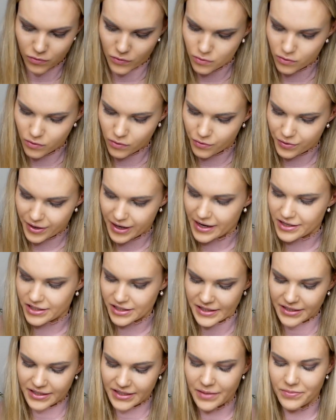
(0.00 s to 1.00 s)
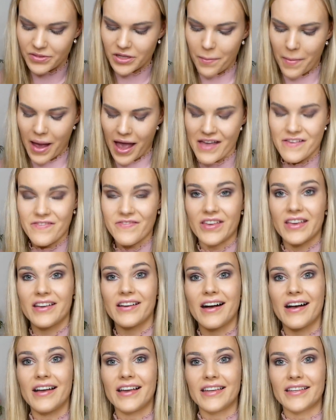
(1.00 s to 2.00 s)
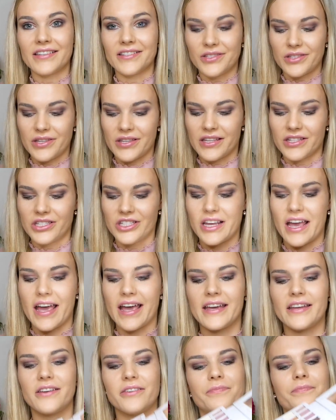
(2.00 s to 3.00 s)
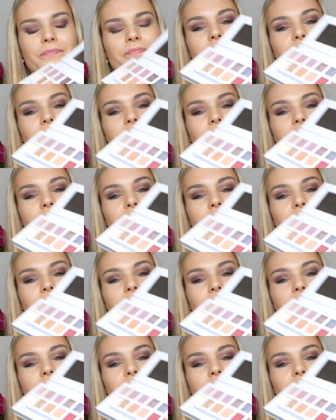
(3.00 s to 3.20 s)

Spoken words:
Ooh, and I just dipped my finger into the shade